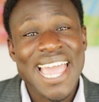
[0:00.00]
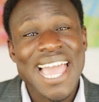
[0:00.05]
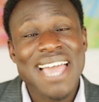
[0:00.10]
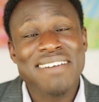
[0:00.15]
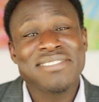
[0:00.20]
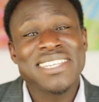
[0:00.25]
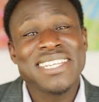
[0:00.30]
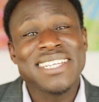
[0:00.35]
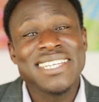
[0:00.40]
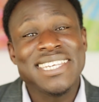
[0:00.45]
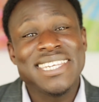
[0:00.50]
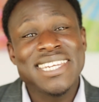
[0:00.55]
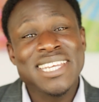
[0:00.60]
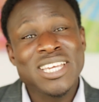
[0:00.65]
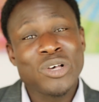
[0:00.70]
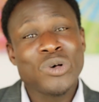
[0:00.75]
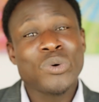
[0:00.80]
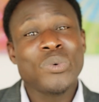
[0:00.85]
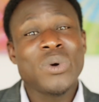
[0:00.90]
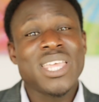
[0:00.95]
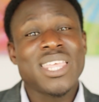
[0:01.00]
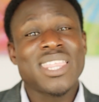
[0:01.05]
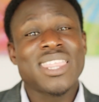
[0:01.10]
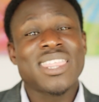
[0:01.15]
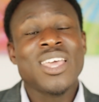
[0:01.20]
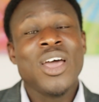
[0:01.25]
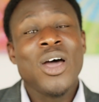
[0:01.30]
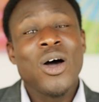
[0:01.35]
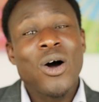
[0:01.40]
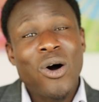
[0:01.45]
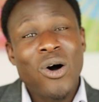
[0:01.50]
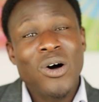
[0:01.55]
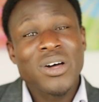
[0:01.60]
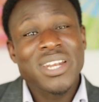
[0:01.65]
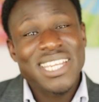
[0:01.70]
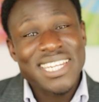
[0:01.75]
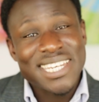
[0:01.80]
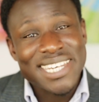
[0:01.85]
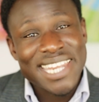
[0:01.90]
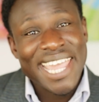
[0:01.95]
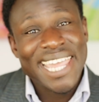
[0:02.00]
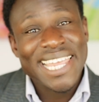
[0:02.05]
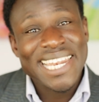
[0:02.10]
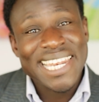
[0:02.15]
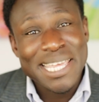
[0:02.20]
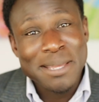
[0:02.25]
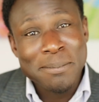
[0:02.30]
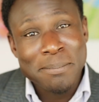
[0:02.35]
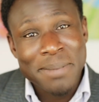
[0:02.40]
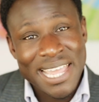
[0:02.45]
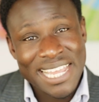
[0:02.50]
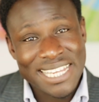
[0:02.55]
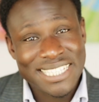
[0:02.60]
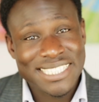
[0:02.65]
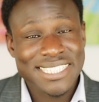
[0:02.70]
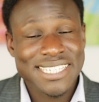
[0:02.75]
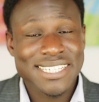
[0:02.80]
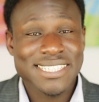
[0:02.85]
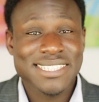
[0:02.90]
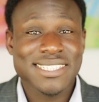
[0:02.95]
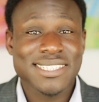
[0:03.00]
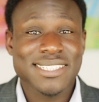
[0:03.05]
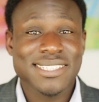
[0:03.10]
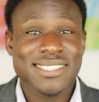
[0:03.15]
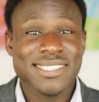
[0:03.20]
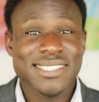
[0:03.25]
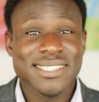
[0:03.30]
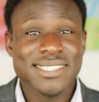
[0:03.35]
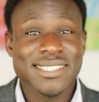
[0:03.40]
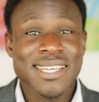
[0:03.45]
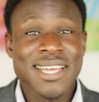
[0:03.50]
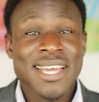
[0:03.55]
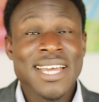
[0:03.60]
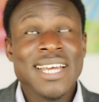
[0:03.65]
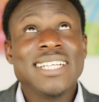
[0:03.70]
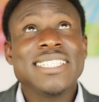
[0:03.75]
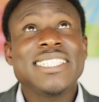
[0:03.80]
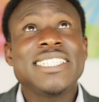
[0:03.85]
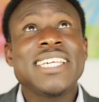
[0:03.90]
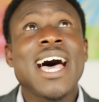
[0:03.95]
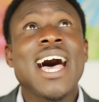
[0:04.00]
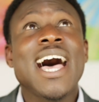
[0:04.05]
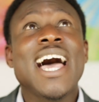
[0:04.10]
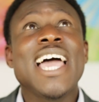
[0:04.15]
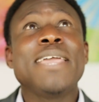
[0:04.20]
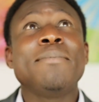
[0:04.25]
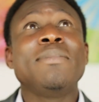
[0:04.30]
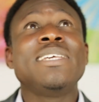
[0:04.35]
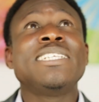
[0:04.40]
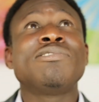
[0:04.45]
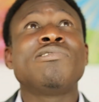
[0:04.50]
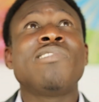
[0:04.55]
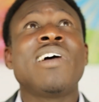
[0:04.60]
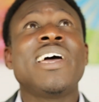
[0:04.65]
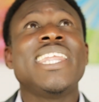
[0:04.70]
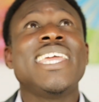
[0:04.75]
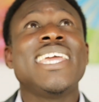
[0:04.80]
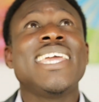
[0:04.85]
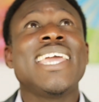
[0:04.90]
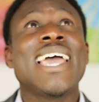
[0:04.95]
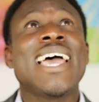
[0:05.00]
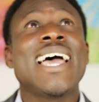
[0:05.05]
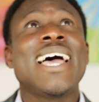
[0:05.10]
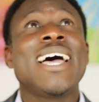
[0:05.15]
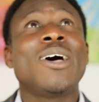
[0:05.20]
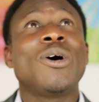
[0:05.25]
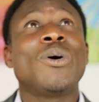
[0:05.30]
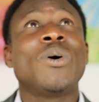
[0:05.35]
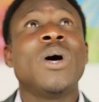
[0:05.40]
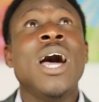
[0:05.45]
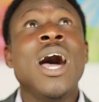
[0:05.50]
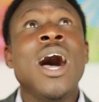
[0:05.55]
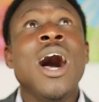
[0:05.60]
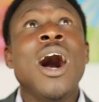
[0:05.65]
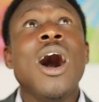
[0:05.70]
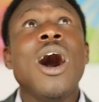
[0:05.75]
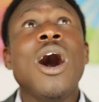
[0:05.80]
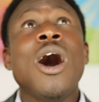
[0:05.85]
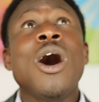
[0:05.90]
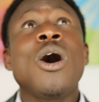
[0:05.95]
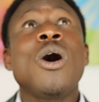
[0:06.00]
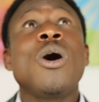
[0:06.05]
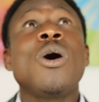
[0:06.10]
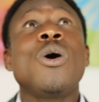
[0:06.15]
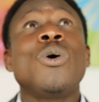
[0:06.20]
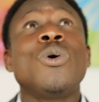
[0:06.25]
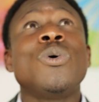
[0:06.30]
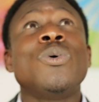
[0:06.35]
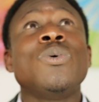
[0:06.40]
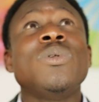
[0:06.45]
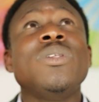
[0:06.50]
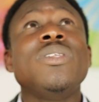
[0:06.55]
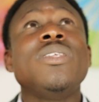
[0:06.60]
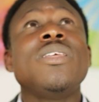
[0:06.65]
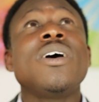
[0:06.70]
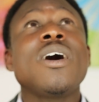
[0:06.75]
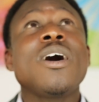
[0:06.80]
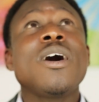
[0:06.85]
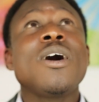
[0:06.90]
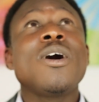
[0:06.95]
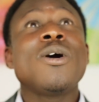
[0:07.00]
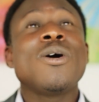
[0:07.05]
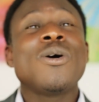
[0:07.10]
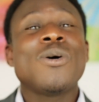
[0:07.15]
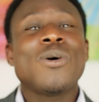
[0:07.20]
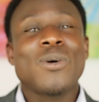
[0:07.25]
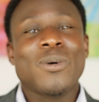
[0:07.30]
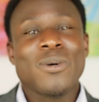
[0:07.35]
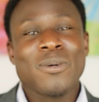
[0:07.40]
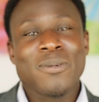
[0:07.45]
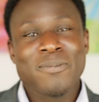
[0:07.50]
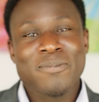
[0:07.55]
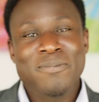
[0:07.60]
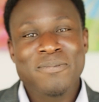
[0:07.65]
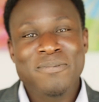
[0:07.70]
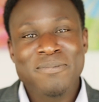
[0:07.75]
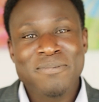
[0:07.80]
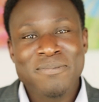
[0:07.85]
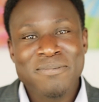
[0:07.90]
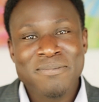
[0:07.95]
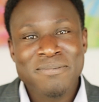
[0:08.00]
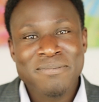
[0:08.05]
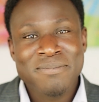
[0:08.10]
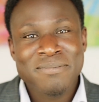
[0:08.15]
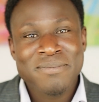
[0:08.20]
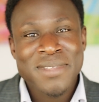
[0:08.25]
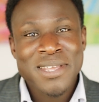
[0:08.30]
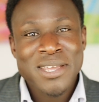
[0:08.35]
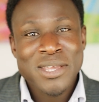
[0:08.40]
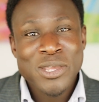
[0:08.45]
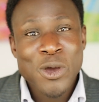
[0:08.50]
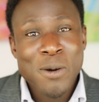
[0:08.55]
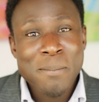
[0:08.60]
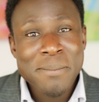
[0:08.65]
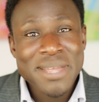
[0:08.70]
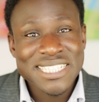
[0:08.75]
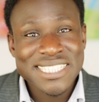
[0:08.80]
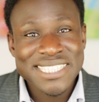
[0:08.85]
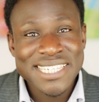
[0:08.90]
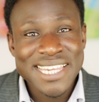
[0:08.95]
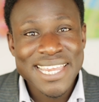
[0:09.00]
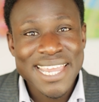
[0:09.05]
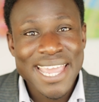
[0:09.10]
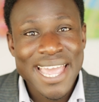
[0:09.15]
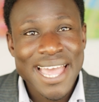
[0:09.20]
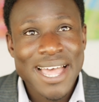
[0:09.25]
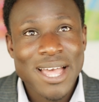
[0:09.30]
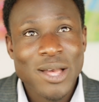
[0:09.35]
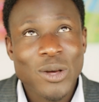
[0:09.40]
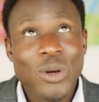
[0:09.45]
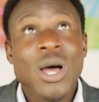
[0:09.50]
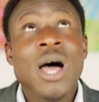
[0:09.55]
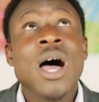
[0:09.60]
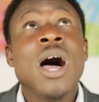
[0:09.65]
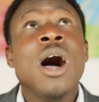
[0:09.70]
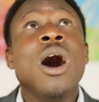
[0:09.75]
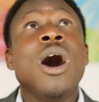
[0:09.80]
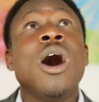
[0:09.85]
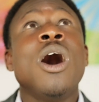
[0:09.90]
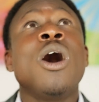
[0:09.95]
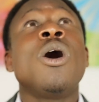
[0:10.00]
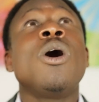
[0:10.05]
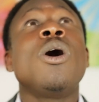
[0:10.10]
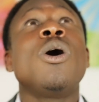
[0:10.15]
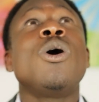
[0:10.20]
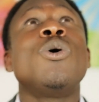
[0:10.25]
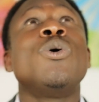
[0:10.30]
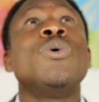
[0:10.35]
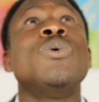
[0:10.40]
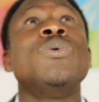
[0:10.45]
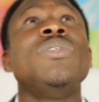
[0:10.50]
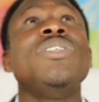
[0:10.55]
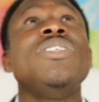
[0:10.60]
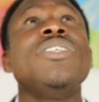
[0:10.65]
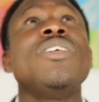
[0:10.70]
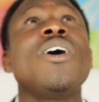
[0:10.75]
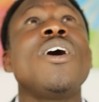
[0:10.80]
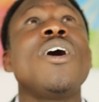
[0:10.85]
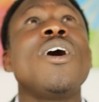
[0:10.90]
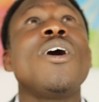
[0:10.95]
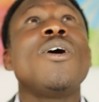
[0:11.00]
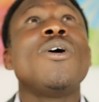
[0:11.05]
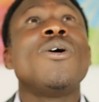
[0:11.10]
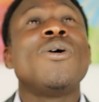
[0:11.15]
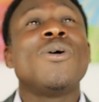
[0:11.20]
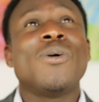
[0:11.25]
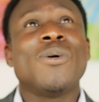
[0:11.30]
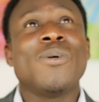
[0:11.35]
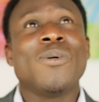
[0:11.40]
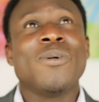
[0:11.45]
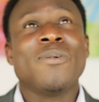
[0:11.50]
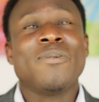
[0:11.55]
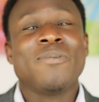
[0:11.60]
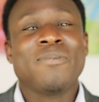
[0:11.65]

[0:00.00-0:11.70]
have to deal with on a daily basis. Time is running out. Oh no. You're missing out. Oh no.